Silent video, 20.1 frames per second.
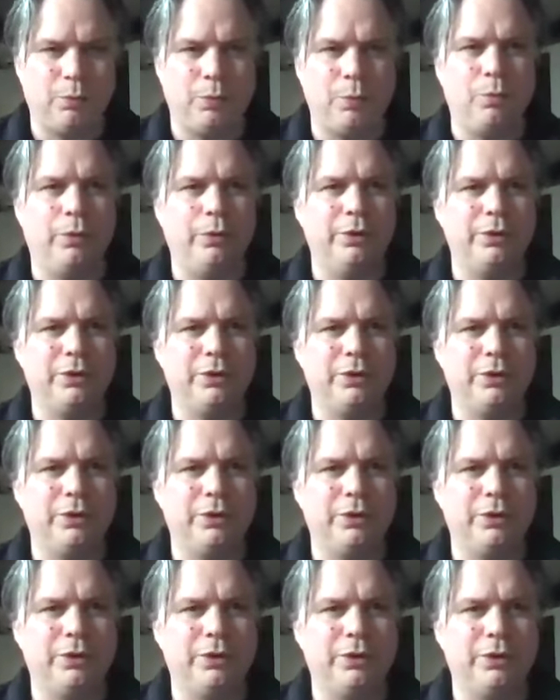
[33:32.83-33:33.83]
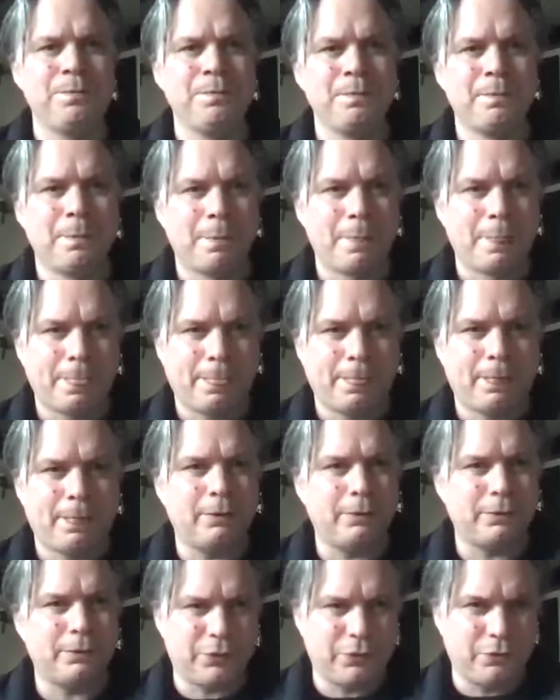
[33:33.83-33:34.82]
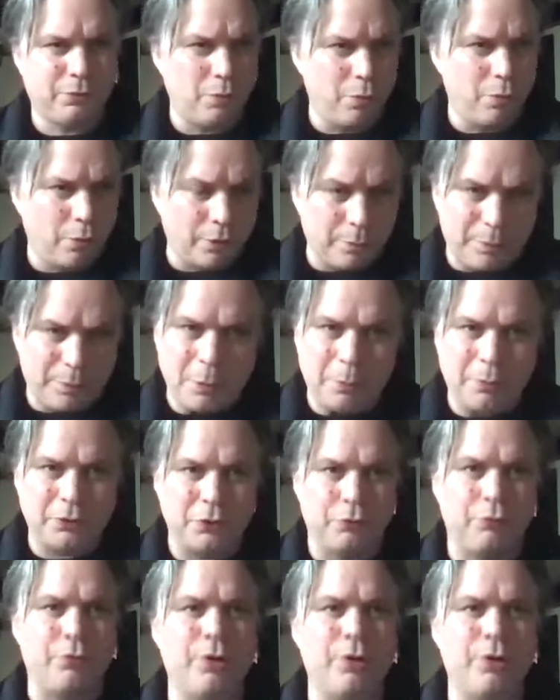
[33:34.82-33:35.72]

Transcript: We wanted people to